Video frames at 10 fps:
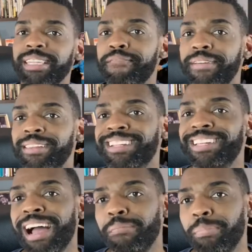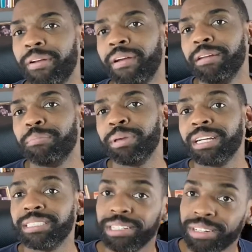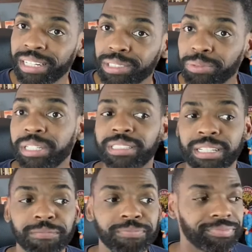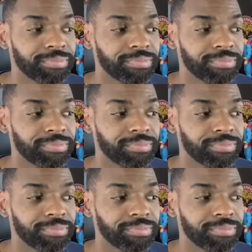they fit the time period because there is a reason